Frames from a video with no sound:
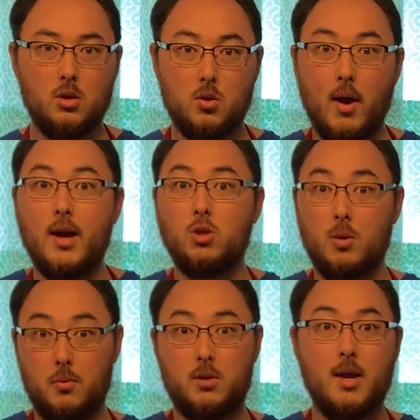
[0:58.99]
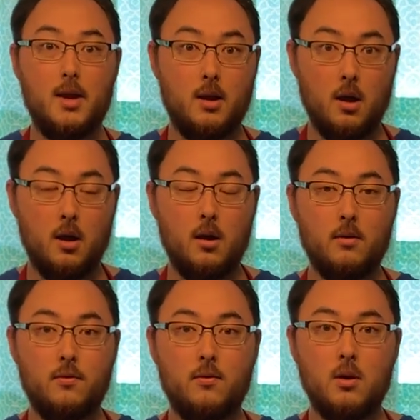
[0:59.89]
to actually partake
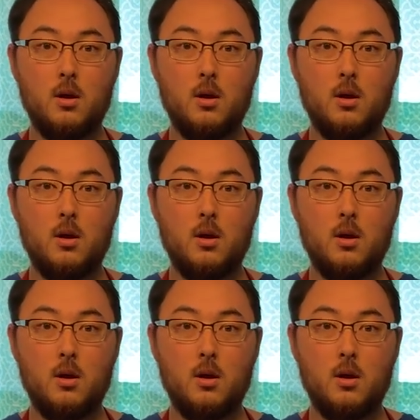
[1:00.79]
of